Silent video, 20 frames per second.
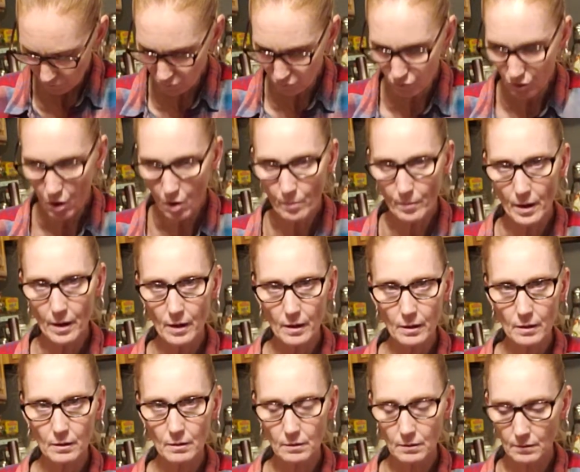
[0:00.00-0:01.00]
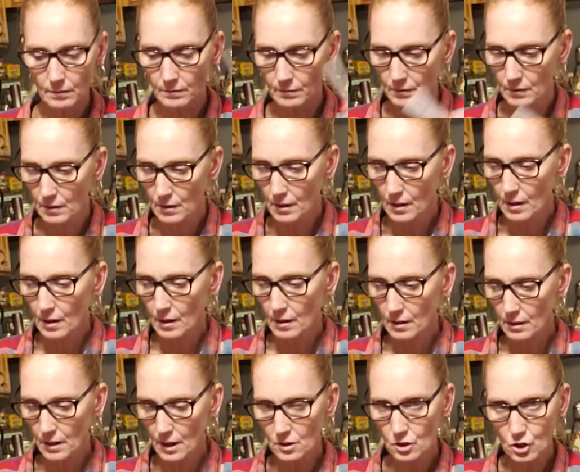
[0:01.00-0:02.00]
Roma.
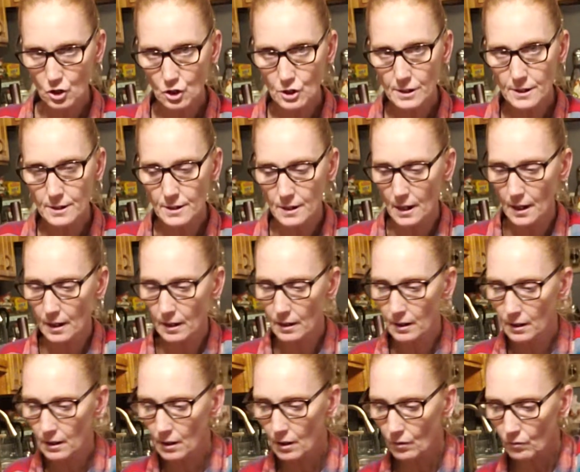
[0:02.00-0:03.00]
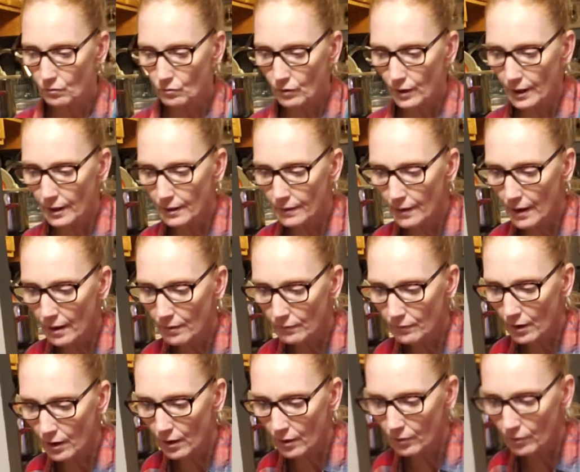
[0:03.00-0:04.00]
Get your stick right in that
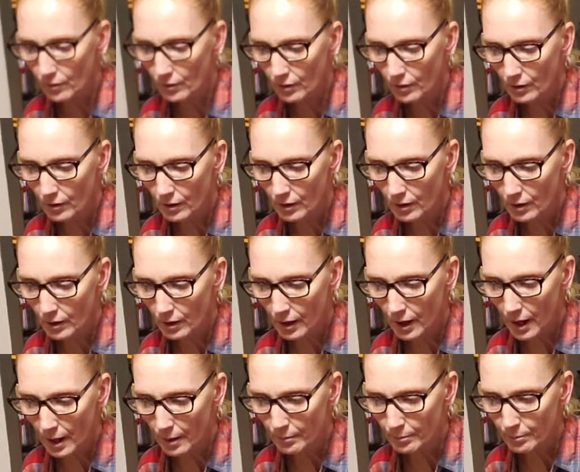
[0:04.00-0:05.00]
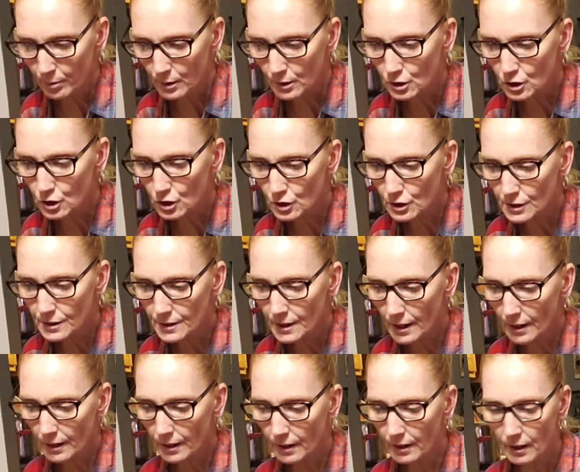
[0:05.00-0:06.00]
row and put your
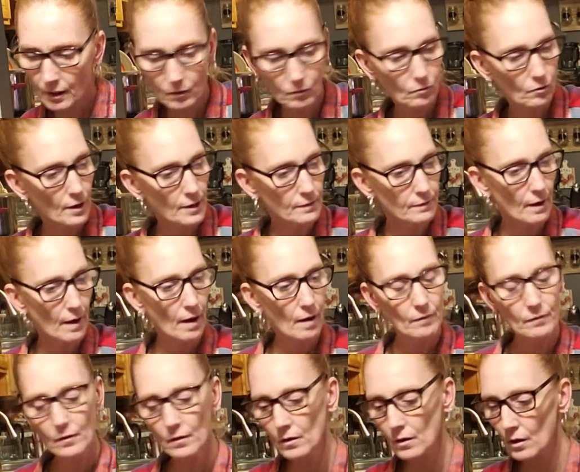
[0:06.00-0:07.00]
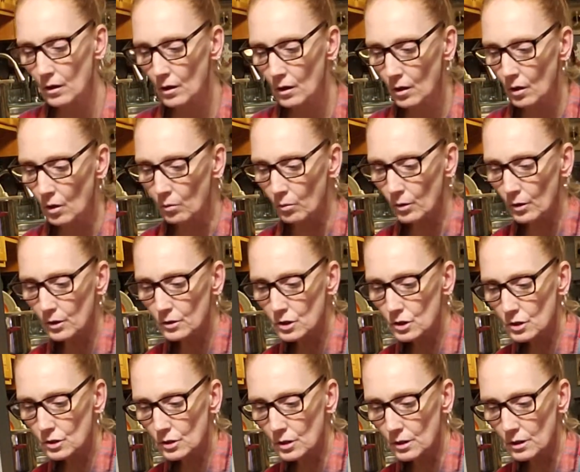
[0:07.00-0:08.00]
stick right down. We're
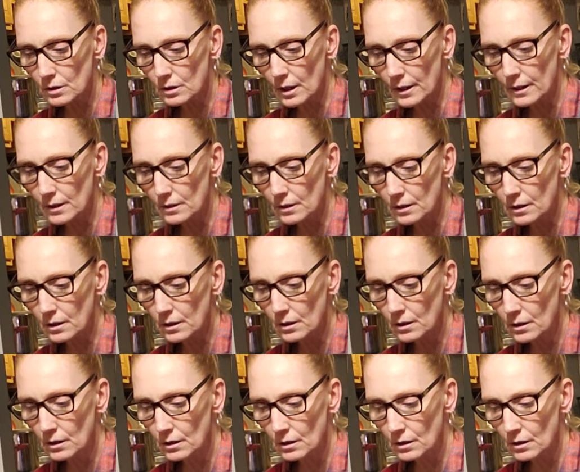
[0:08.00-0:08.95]
just going to lightly